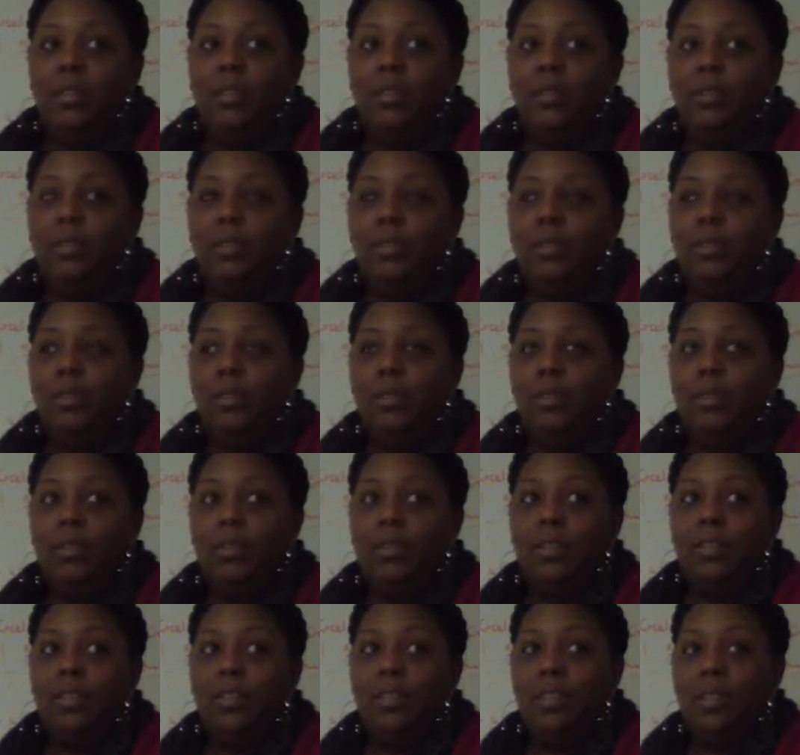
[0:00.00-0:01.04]

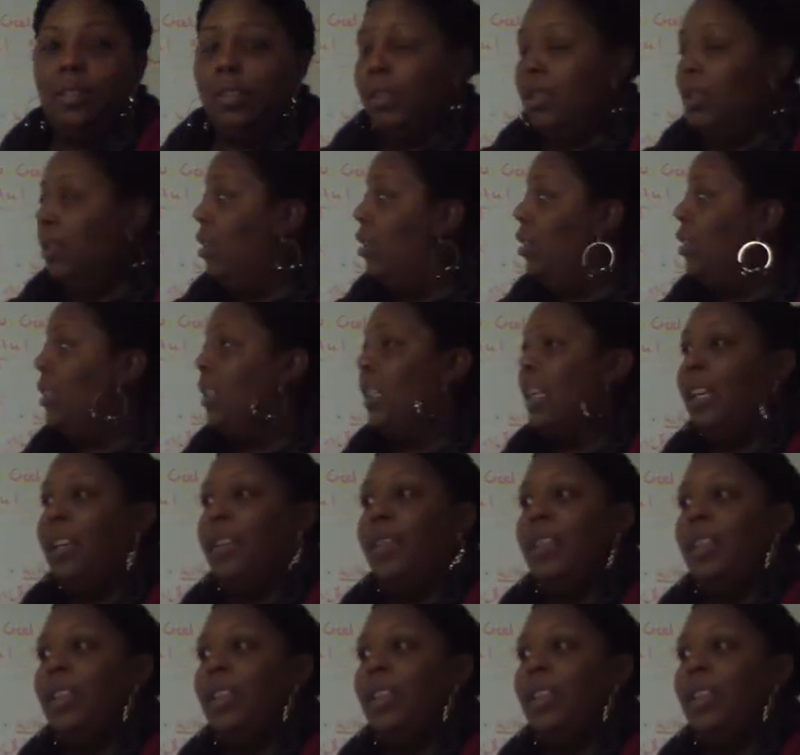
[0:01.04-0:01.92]
Saved and unsaved? Saved